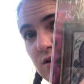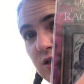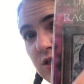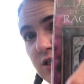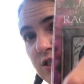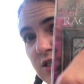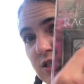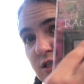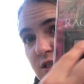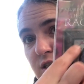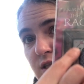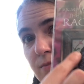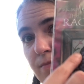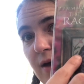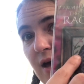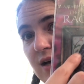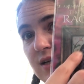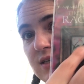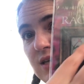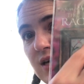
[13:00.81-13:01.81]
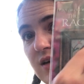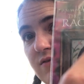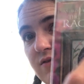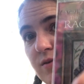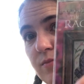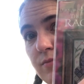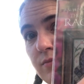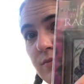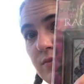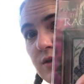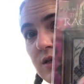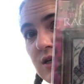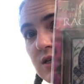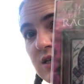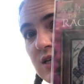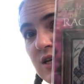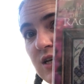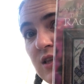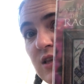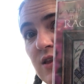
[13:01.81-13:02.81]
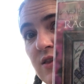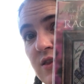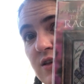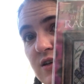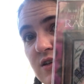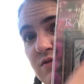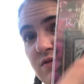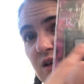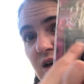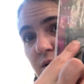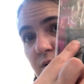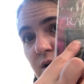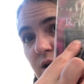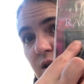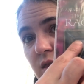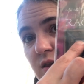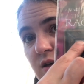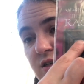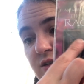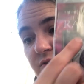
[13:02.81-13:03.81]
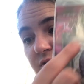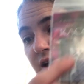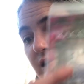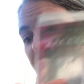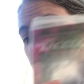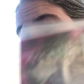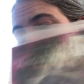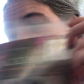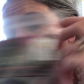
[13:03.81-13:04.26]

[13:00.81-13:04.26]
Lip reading: just the back side of him done, and then this flower and this flower.